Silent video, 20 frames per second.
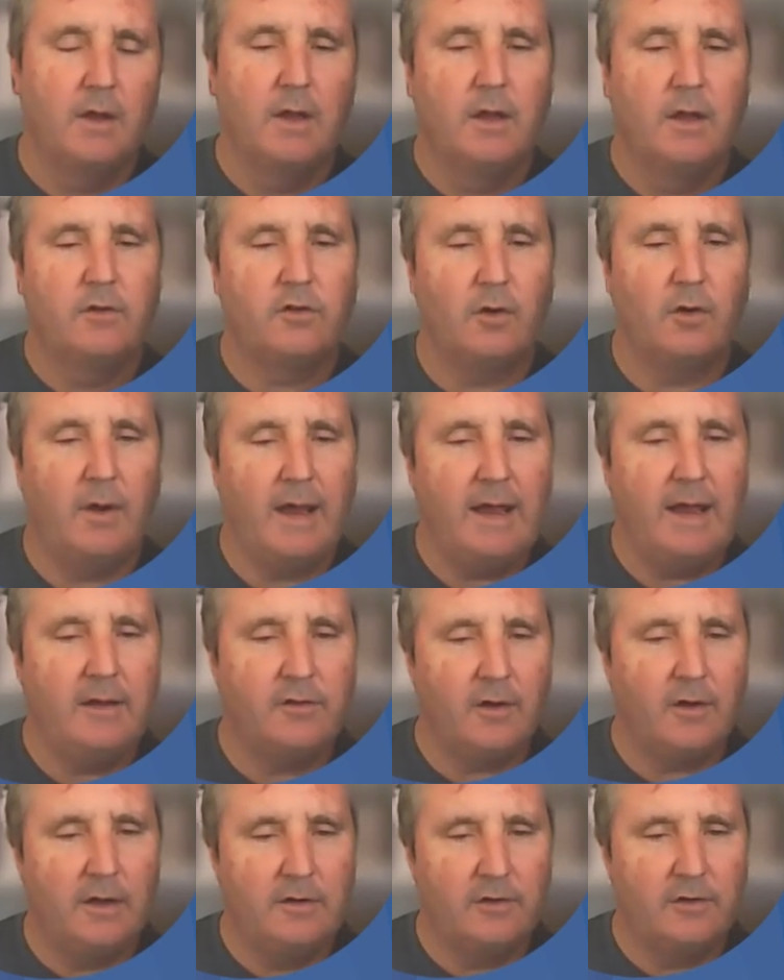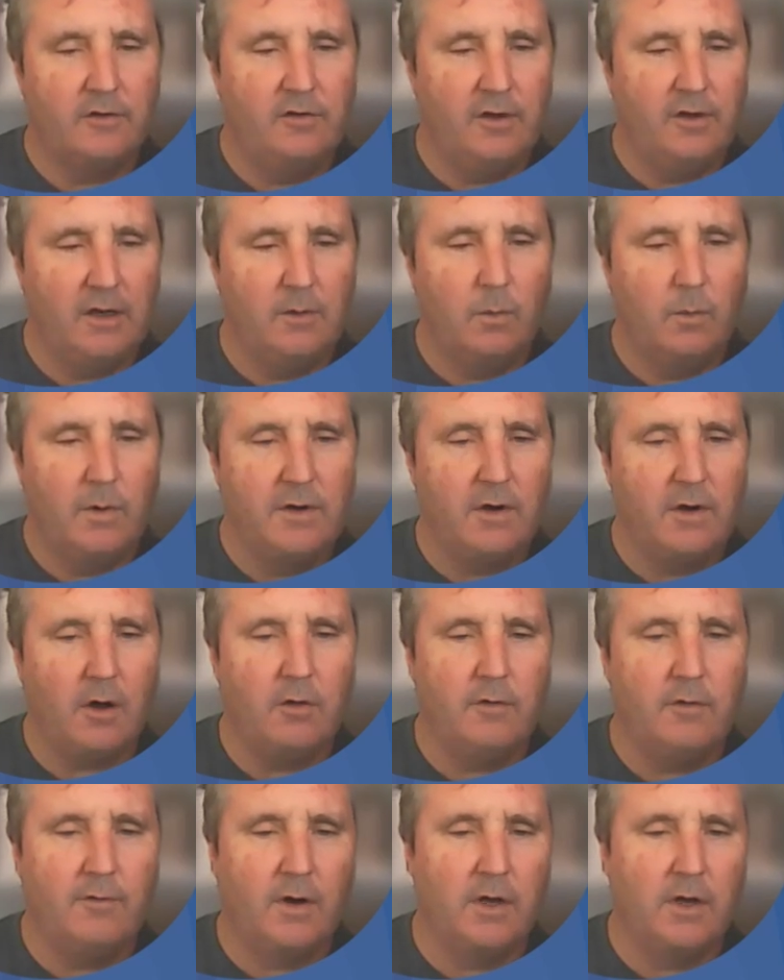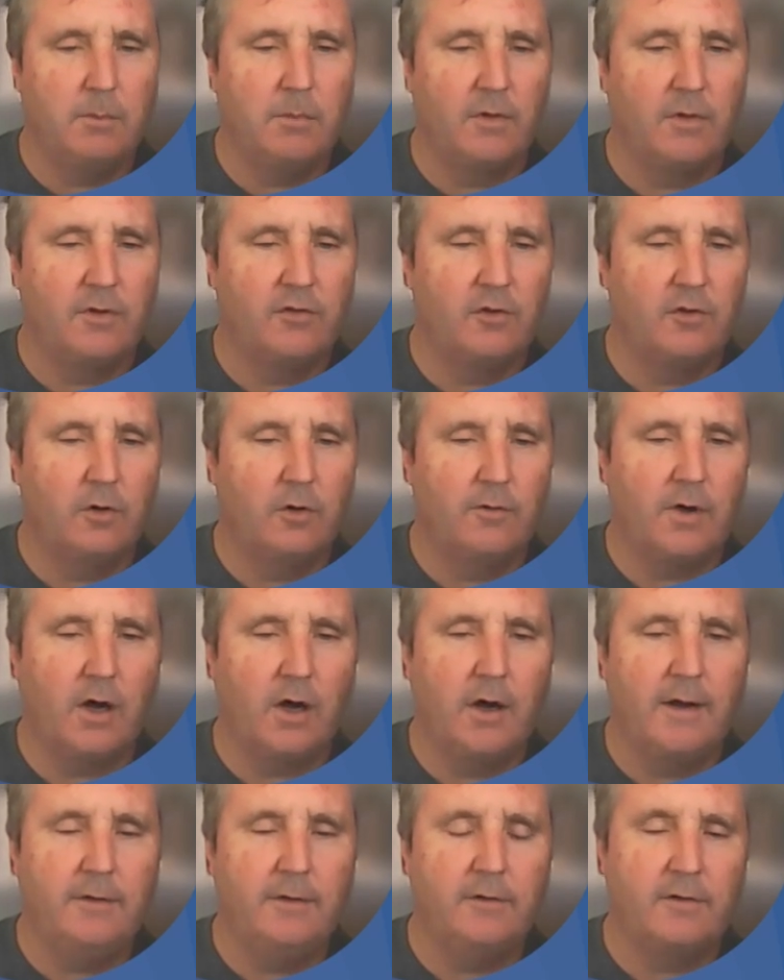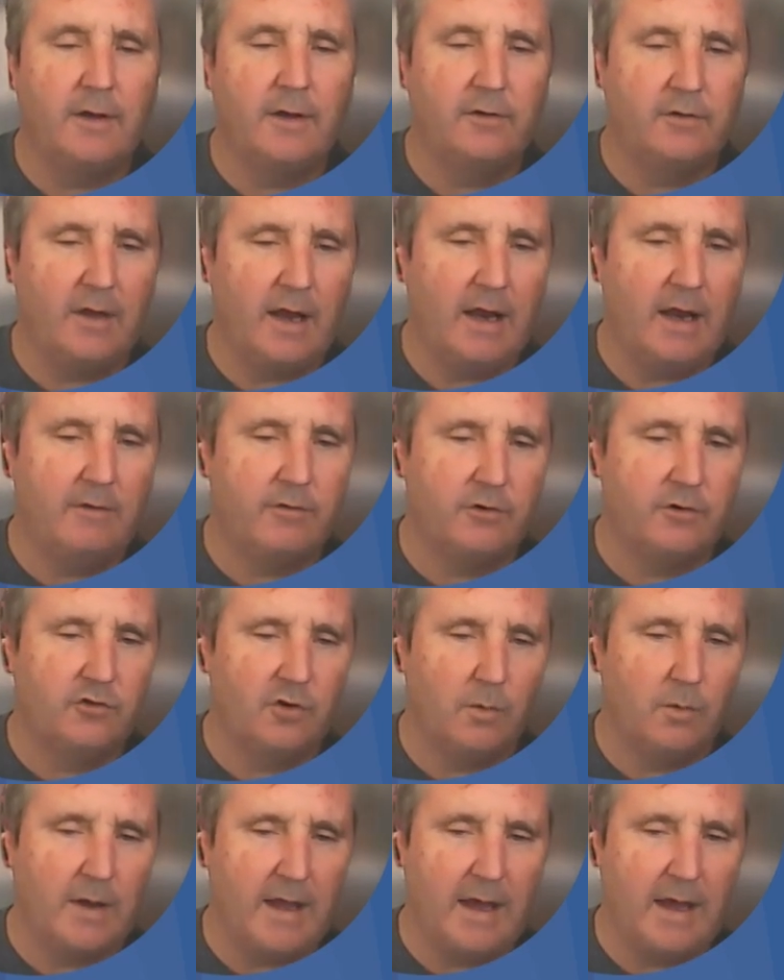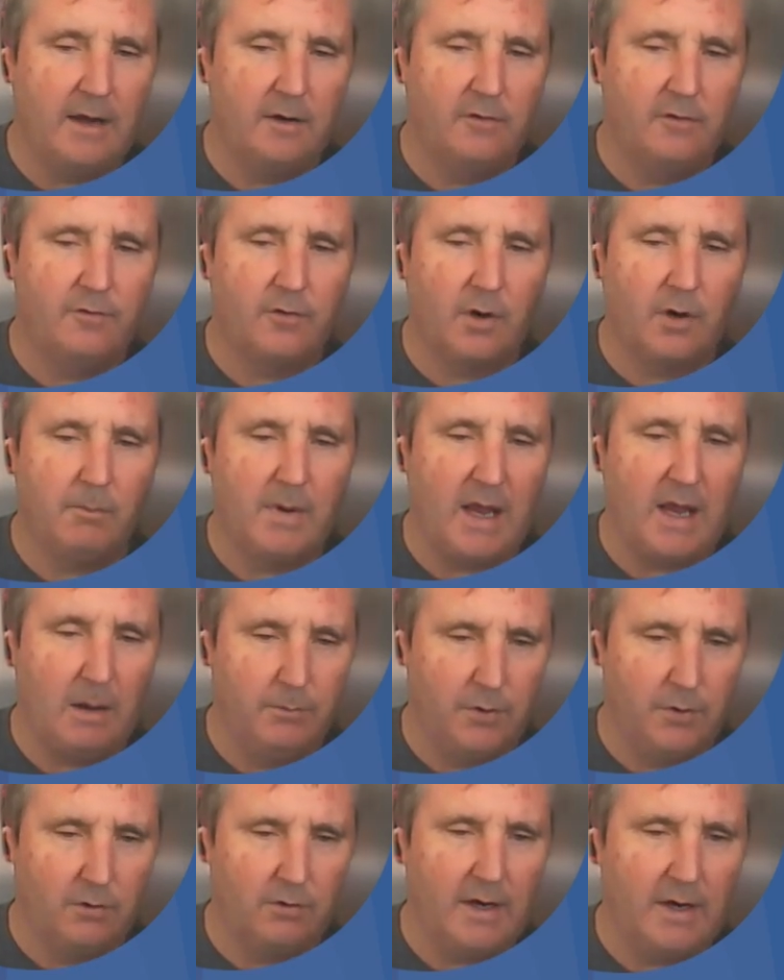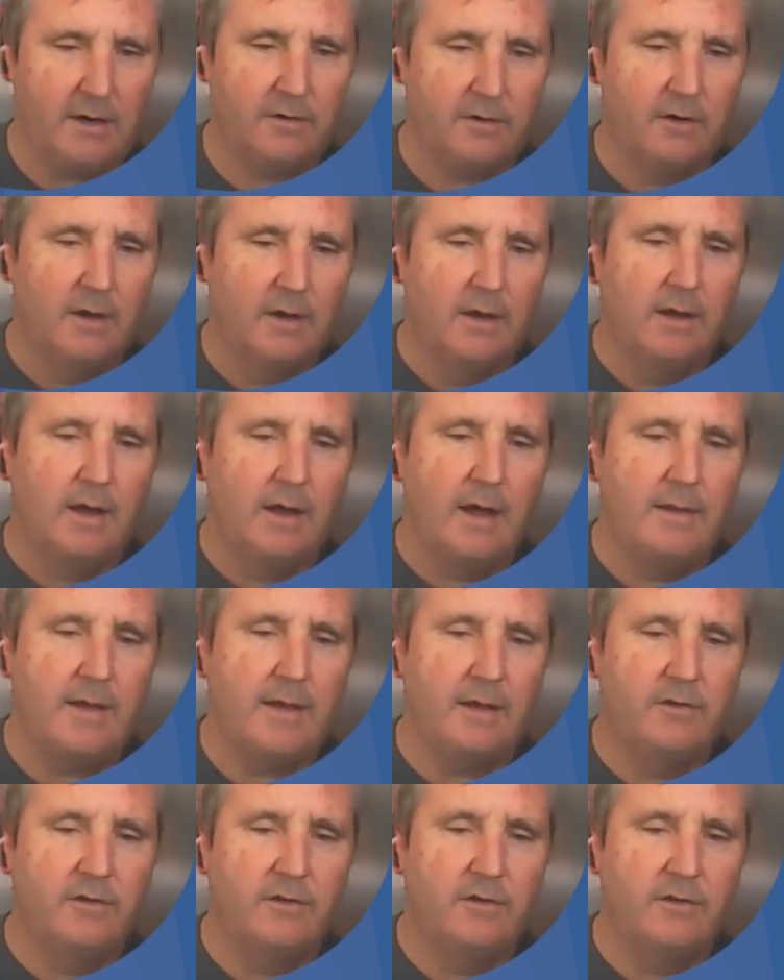So as I just said, we know the volume of the silver ions, that's the average that we added from our burette, and that's